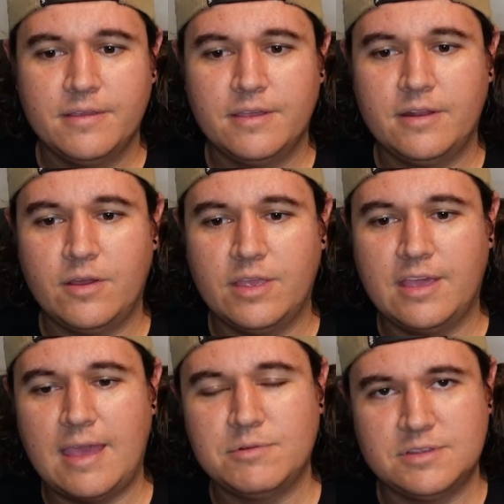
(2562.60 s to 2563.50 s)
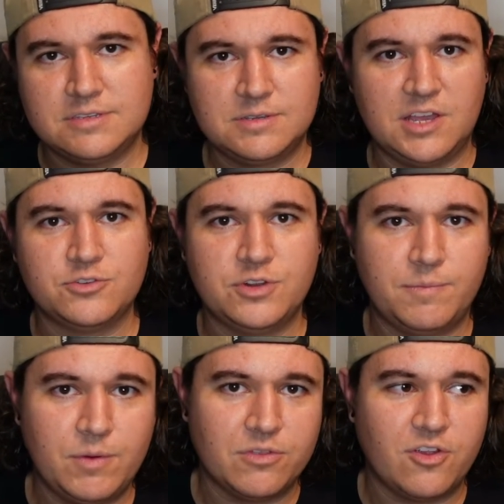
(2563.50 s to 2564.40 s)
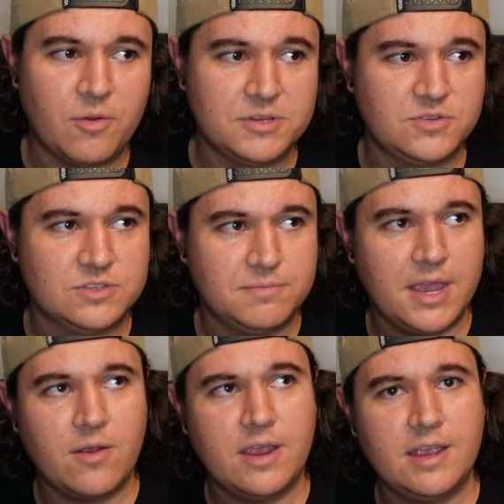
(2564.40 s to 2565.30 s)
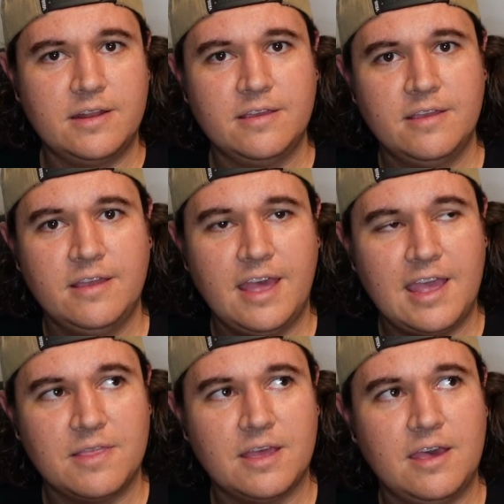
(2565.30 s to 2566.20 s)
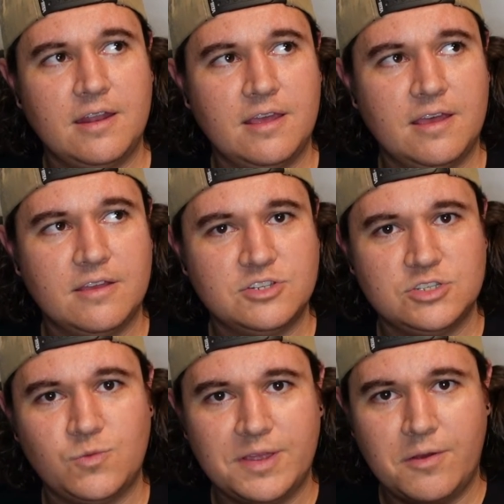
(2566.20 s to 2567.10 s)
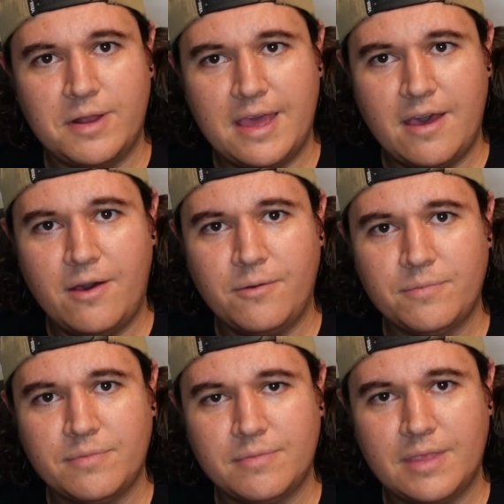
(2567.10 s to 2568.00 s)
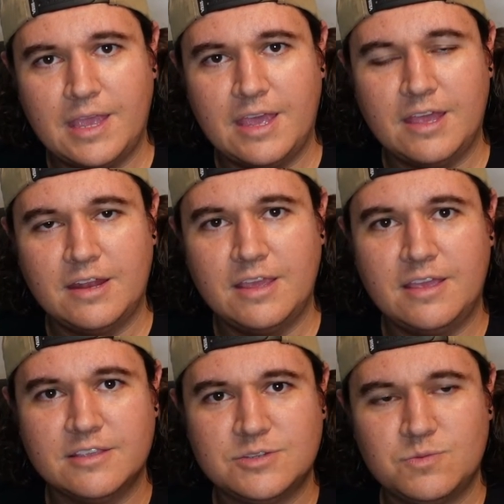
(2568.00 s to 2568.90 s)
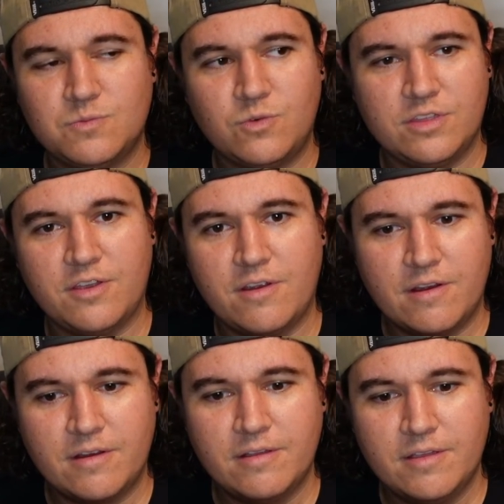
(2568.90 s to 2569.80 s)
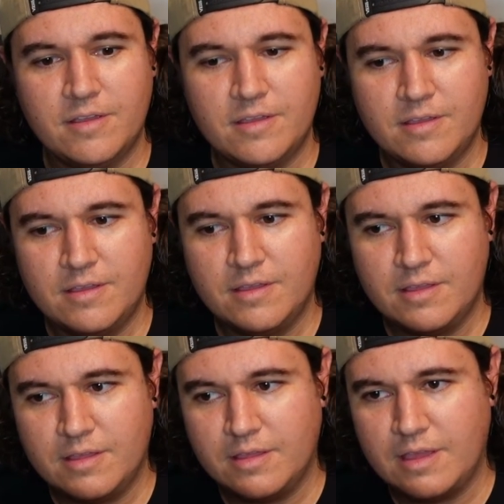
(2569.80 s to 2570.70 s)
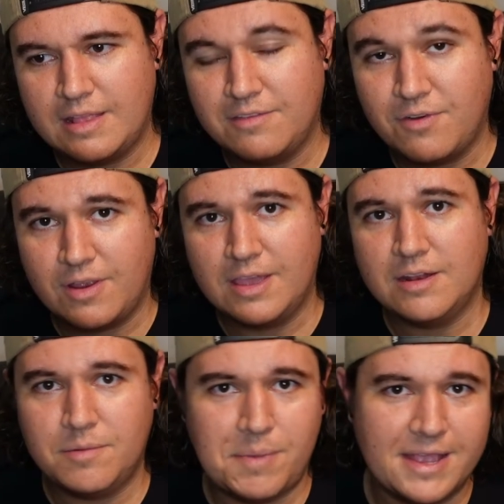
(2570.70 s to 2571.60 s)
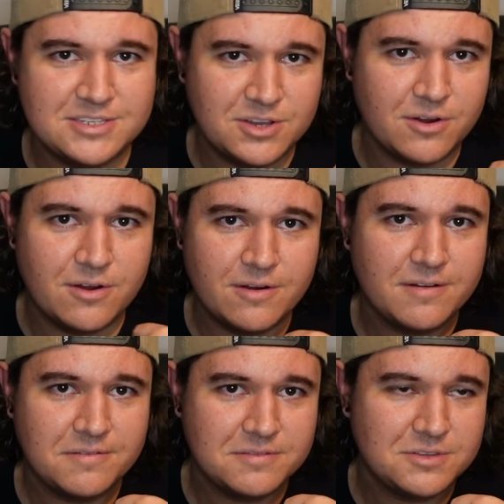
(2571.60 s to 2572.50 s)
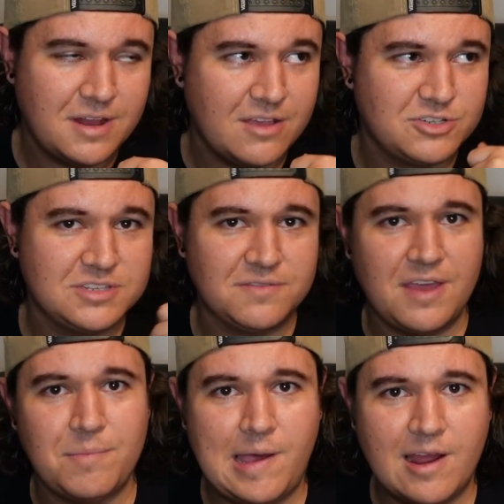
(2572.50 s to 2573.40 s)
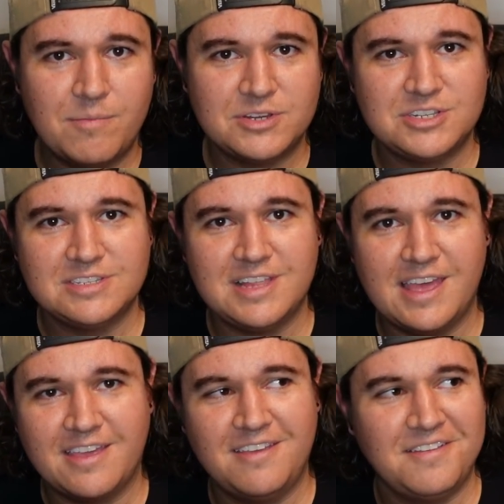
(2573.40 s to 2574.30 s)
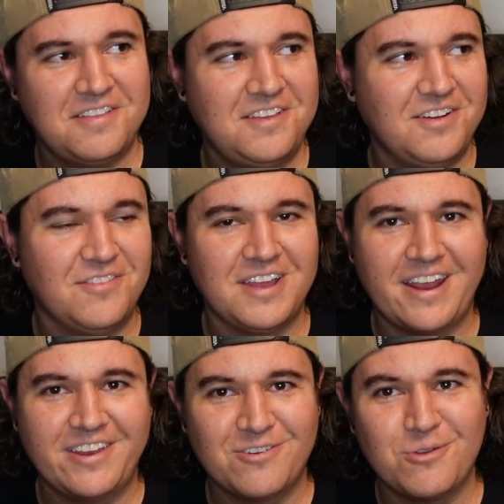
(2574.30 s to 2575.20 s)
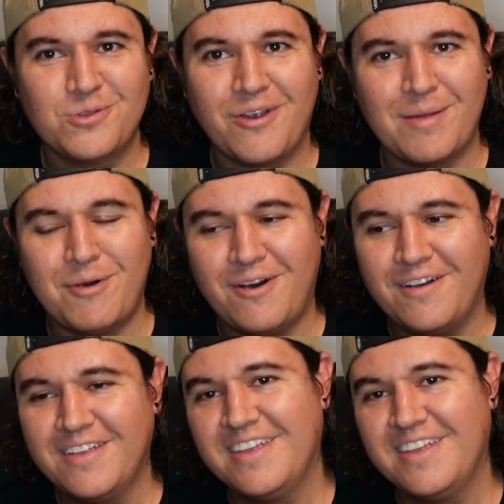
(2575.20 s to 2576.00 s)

he came to this country to be with her, but she was married, and then she's a widow now, and he gets with her at the very end, bites her, so now she's a vampire, but she's like 90-year-old grandma.